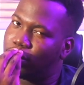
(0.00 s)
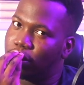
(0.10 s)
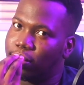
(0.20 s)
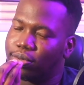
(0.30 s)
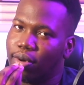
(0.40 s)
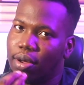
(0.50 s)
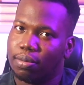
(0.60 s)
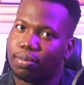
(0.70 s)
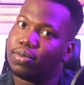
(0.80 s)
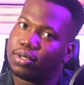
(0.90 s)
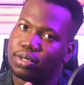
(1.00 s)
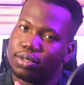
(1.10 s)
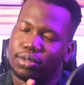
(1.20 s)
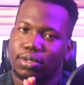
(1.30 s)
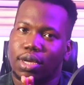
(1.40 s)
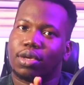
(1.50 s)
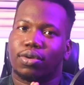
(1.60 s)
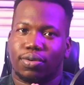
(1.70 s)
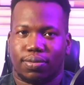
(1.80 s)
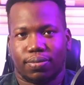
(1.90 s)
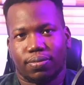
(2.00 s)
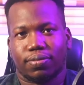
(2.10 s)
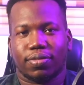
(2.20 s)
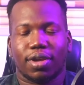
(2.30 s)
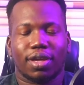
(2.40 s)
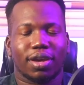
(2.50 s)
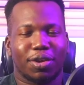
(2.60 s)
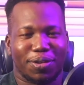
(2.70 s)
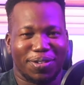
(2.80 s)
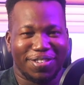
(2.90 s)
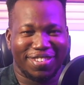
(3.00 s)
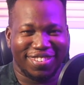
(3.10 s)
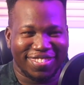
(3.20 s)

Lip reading: Please subscribe. Please. Thank you. Thank you.